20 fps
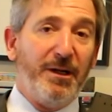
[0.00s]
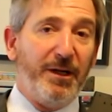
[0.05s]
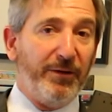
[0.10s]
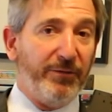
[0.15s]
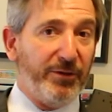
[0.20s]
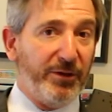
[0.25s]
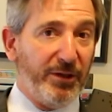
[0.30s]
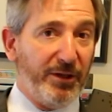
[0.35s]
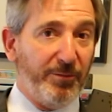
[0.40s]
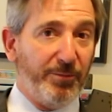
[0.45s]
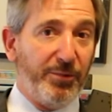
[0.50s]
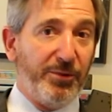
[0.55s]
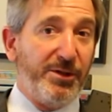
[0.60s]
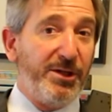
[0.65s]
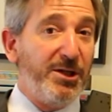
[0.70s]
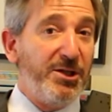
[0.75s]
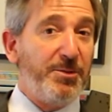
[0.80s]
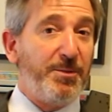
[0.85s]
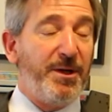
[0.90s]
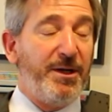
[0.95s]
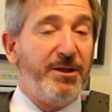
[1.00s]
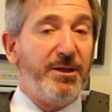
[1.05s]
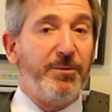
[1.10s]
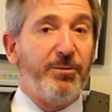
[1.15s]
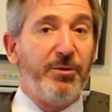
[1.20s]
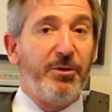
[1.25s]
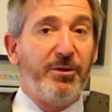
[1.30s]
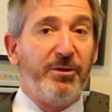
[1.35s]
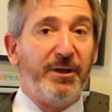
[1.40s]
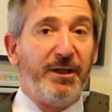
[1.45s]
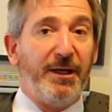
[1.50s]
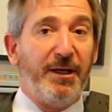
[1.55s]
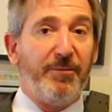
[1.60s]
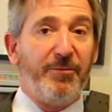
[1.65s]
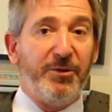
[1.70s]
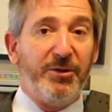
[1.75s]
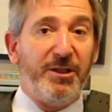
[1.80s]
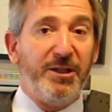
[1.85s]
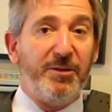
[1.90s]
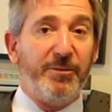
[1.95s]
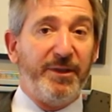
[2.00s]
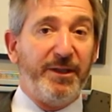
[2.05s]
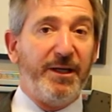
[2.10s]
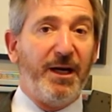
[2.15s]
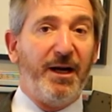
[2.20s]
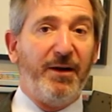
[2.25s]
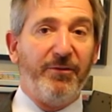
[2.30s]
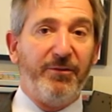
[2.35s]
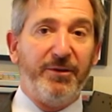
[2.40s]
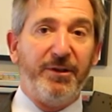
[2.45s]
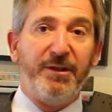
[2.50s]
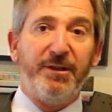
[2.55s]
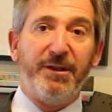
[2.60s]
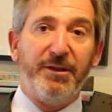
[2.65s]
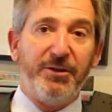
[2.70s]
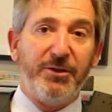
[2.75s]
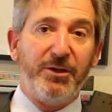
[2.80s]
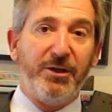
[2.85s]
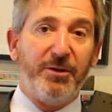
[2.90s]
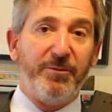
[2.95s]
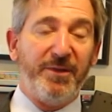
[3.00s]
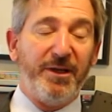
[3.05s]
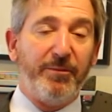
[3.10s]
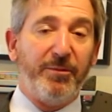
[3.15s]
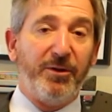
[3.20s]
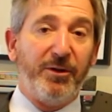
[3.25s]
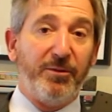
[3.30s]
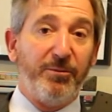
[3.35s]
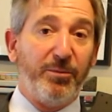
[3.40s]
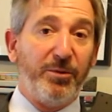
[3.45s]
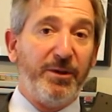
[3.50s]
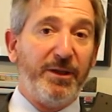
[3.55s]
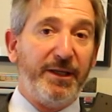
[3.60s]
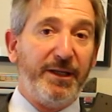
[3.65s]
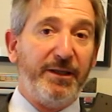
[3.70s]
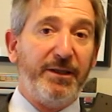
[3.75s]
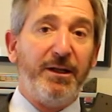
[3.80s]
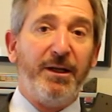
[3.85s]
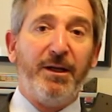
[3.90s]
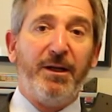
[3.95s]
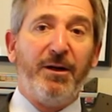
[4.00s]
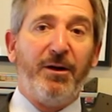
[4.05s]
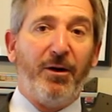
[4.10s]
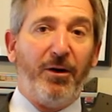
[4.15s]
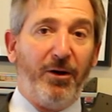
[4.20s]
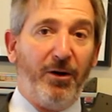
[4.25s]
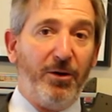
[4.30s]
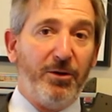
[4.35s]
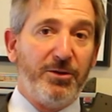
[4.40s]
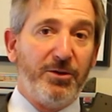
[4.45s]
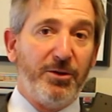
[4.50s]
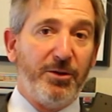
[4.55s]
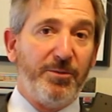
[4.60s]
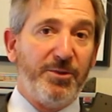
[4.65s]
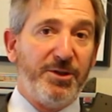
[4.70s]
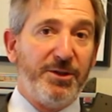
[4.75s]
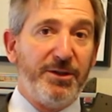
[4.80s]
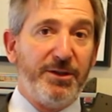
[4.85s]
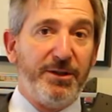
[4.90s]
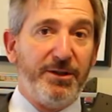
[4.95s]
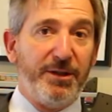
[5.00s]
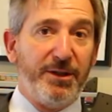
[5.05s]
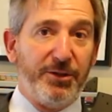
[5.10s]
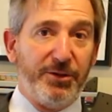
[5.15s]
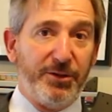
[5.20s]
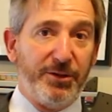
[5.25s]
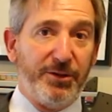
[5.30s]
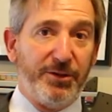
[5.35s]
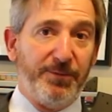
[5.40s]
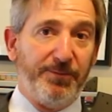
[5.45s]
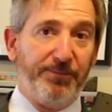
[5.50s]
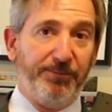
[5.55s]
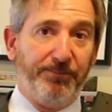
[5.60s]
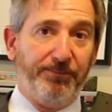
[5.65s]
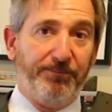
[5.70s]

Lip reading: if you're going to participate in the program, you need to be confident that you're going to be able to complete all terms and conditions.